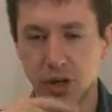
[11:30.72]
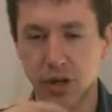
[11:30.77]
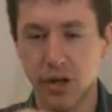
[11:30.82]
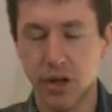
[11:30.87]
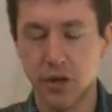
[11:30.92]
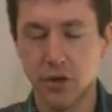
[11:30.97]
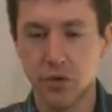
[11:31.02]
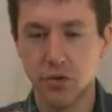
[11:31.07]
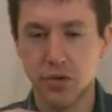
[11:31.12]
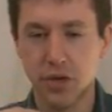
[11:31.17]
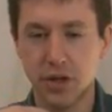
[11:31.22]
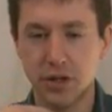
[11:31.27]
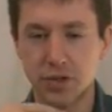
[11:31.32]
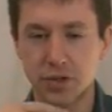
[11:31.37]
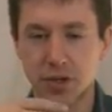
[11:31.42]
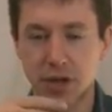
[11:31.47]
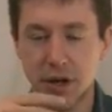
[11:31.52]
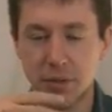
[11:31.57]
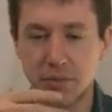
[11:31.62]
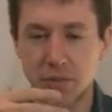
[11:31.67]
Other
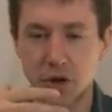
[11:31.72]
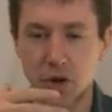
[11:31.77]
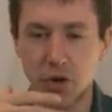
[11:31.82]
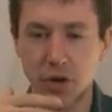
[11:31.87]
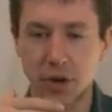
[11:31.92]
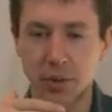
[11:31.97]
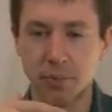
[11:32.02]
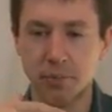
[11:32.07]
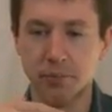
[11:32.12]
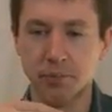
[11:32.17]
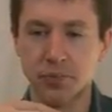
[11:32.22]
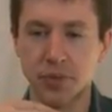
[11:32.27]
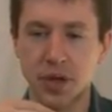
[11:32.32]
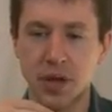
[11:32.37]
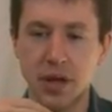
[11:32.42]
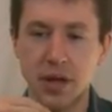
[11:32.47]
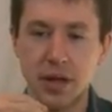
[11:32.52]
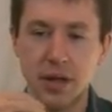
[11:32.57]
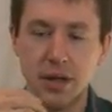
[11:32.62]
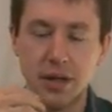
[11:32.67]
things I'm noting,
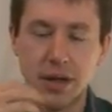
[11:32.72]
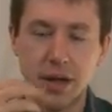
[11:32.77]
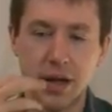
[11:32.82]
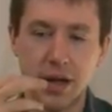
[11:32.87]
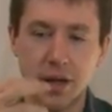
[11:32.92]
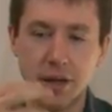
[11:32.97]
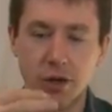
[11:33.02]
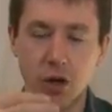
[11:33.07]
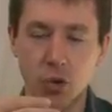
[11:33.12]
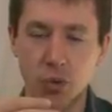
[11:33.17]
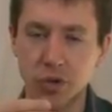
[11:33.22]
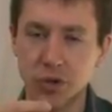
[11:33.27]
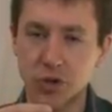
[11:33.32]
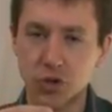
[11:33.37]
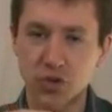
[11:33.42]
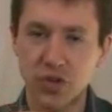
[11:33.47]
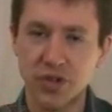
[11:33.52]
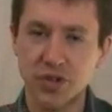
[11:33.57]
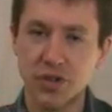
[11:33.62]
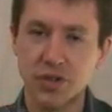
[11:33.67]
low
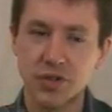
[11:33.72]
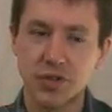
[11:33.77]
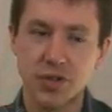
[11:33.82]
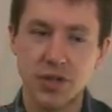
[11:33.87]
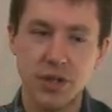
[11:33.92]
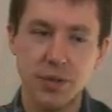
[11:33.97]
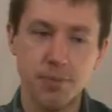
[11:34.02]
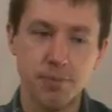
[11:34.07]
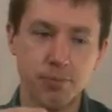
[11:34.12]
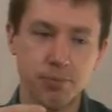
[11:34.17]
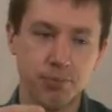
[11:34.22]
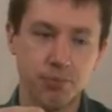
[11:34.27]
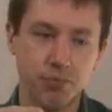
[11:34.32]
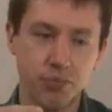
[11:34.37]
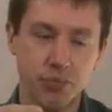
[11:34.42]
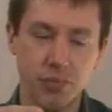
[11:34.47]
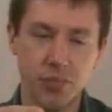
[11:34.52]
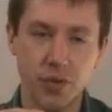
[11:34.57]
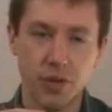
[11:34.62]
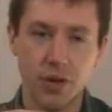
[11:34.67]
astringency,
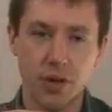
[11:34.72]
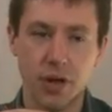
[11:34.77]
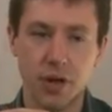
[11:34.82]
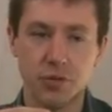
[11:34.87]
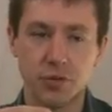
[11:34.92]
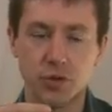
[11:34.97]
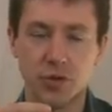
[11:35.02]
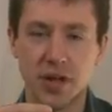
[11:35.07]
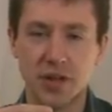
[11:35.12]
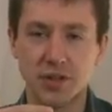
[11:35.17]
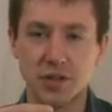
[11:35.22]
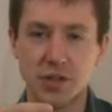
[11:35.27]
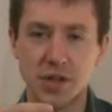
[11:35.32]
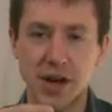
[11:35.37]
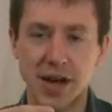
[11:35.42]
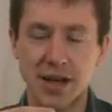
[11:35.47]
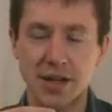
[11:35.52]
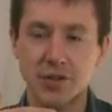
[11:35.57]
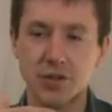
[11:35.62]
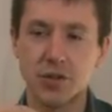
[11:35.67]
so that's
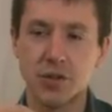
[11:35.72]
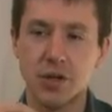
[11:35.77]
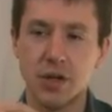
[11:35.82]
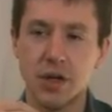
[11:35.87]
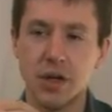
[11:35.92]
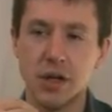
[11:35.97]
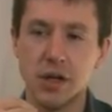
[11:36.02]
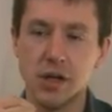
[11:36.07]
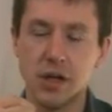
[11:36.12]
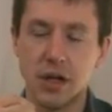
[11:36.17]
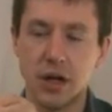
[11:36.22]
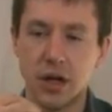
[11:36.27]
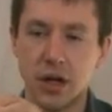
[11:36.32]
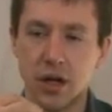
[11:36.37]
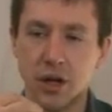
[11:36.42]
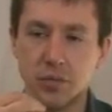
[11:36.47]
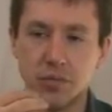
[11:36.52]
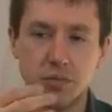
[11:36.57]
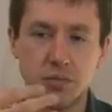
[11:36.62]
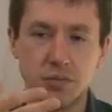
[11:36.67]
nice.
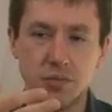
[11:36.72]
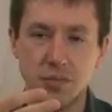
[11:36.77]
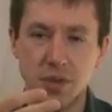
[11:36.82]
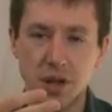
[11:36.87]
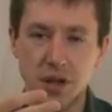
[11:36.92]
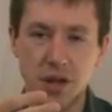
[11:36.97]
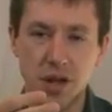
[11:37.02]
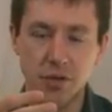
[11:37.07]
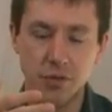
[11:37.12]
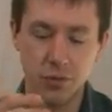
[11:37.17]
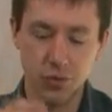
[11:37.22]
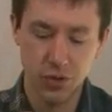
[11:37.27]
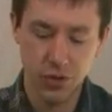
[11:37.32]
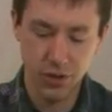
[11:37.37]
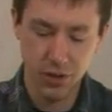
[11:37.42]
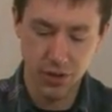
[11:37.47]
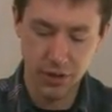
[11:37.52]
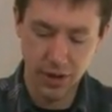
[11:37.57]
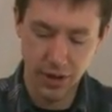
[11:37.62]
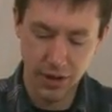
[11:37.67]
Not a lot of
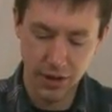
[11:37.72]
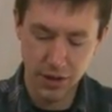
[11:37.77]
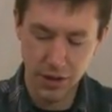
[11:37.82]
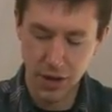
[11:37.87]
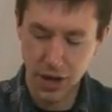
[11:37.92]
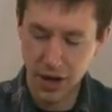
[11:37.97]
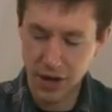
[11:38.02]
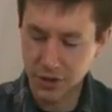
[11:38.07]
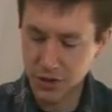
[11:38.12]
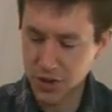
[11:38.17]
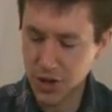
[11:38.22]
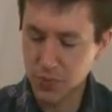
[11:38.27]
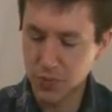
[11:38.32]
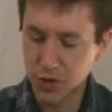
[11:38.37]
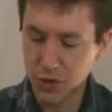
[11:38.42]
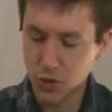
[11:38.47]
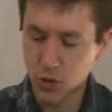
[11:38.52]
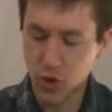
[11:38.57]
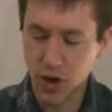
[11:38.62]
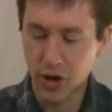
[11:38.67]
really, I steeped
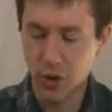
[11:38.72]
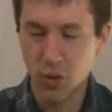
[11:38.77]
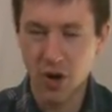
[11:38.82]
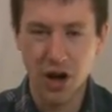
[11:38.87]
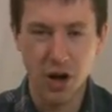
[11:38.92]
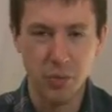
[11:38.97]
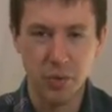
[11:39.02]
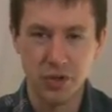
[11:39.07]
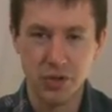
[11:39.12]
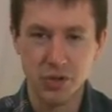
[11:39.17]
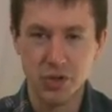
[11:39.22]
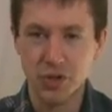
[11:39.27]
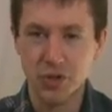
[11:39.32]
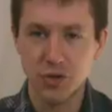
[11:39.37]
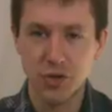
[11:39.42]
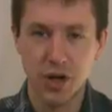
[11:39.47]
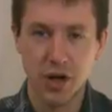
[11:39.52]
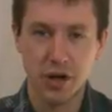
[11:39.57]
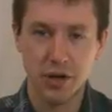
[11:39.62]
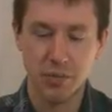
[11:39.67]
this quite a while, but there's still
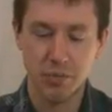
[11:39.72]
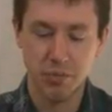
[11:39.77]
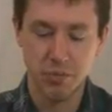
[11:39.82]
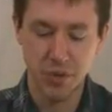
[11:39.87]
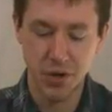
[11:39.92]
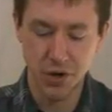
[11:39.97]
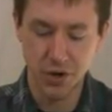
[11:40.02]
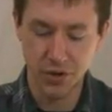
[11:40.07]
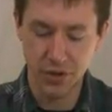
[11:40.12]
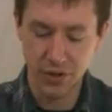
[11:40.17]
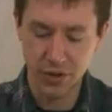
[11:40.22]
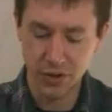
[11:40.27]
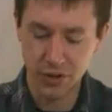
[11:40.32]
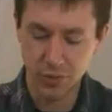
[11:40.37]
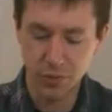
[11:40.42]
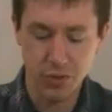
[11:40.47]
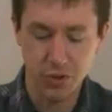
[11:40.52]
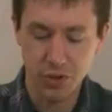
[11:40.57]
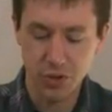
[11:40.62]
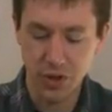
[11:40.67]
not bitterness
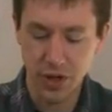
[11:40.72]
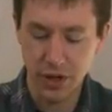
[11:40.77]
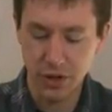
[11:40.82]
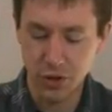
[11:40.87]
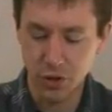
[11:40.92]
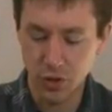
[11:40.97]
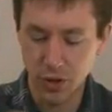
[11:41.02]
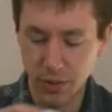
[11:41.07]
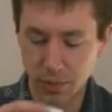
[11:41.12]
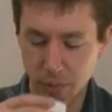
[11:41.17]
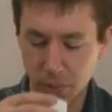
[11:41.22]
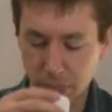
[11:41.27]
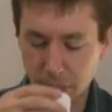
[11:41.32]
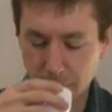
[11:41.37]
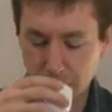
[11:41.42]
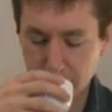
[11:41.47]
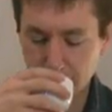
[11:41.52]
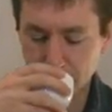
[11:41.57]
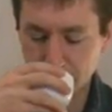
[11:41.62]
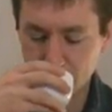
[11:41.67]
per se to it.
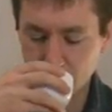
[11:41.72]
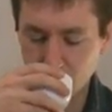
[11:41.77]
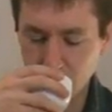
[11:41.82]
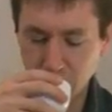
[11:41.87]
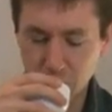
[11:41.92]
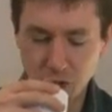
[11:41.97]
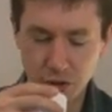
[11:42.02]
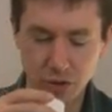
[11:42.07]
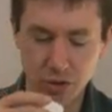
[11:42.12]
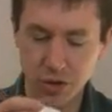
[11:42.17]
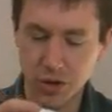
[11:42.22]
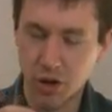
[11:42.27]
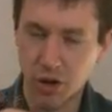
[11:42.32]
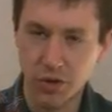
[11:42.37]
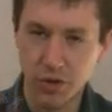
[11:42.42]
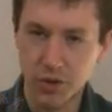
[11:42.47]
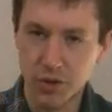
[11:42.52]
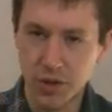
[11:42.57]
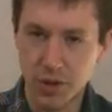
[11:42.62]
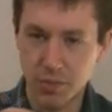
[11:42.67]
I really couldn't call
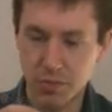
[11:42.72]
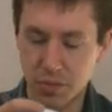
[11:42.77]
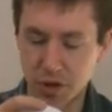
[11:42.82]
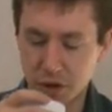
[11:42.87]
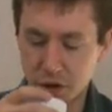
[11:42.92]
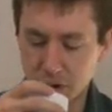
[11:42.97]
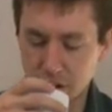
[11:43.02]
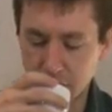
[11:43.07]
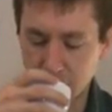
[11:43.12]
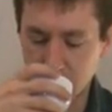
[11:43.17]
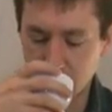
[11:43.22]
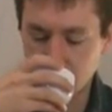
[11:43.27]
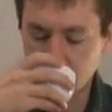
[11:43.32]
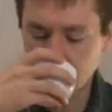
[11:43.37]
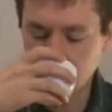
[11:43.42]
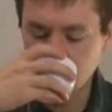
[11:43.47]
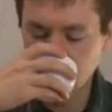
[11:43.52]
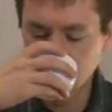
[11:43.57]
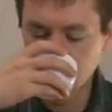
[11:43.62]
this tea bitter at all.